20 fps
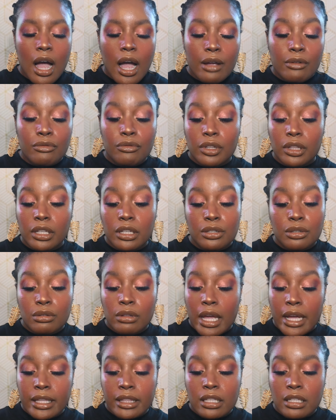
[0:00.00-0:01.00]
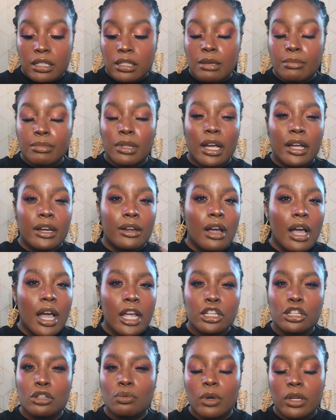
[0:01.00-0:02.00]
I really do like this lip liner.
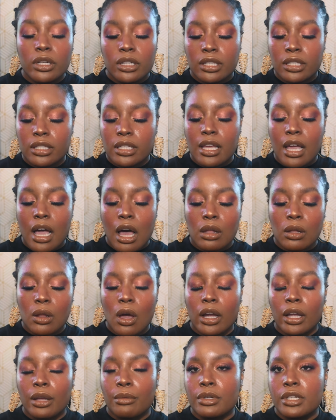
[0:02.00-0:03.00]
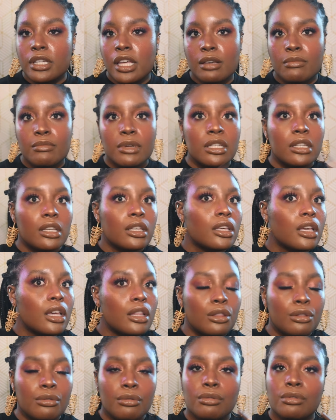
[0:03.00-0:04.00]
I just wanted to see how long it would take me to
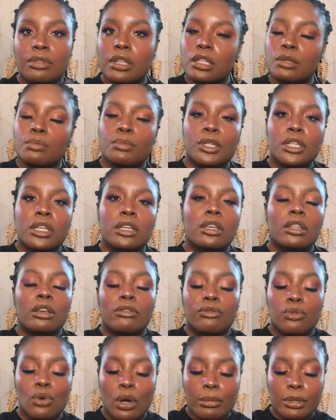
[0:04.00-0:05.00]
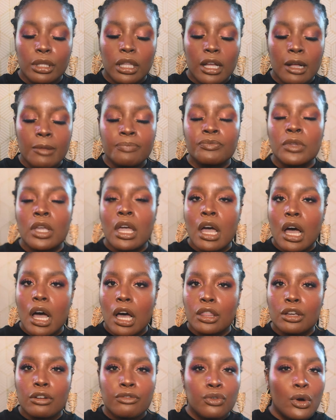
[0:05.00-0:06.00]
get through this particular formula.
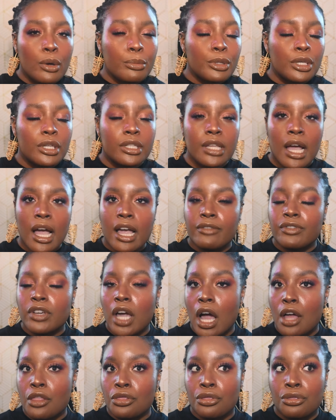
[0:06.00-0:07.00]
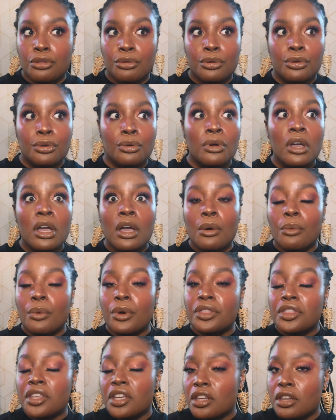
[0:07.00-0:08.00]
Other formulas I've gotten through
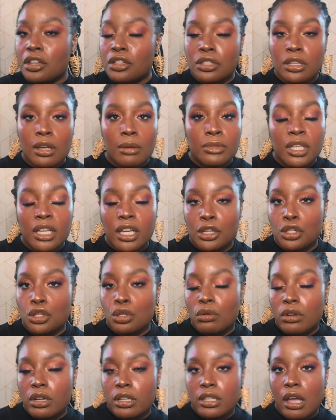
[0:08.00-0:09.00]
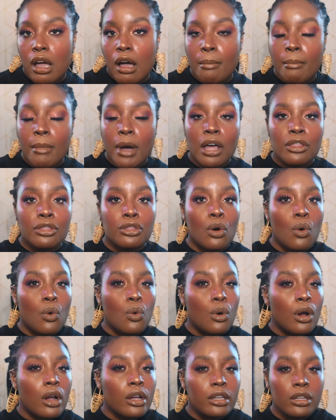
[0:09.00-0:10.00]
within something as short as a month,
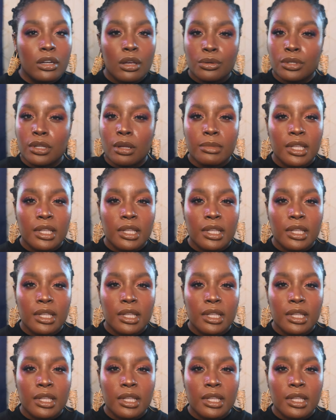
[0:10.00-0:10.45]
or you know,